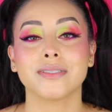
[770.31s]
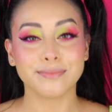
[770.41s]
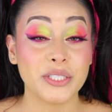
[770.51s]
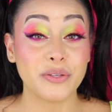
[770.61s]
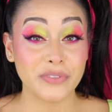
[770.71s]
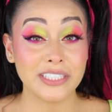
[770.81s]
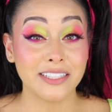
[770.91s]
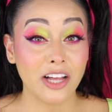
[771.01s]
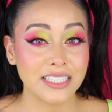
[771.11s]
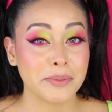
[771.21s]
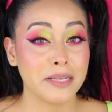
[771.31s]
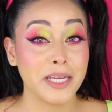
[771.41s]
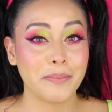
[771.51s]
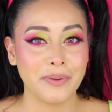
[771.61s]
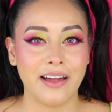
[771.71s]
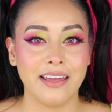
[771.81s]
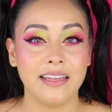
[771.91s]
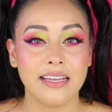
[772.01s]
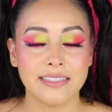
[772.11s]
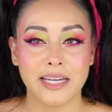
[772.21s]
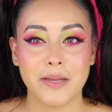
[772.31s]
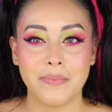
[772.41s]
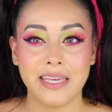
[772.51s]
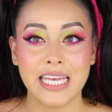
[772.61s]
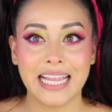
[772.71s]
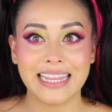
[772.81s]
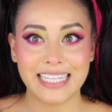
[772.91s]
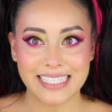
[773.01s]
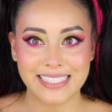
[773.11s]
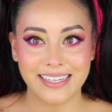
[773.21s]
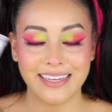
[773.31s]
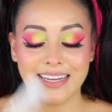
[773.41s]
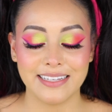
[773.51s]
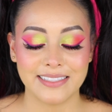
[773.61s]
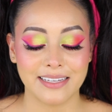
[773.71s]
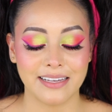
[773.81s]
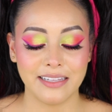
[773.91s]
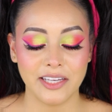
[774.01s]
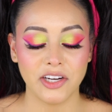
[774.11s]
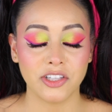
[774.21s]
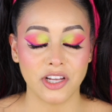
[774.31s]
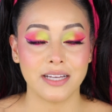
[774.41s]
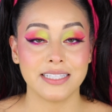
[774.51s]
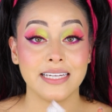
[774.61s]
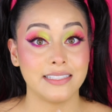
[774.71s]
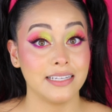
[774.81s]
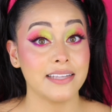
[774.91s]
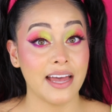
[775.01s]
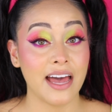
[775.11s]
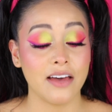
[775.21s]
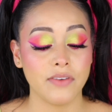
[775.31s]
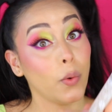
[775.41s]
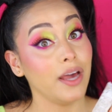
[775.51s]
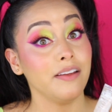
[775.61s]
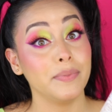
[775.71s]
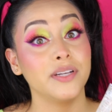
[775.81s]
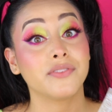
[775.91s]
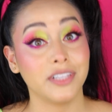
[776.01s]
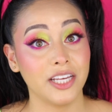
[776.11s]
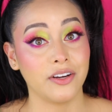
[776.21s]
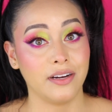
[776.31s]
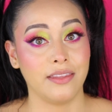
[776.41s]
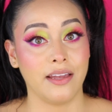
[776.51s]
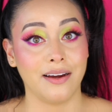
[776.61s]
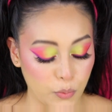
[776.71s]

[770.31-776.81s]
So the first gloss I'm going to be applying is going to be Lizzie. It is the clear gloss. It does have quite a bit of glitter in there.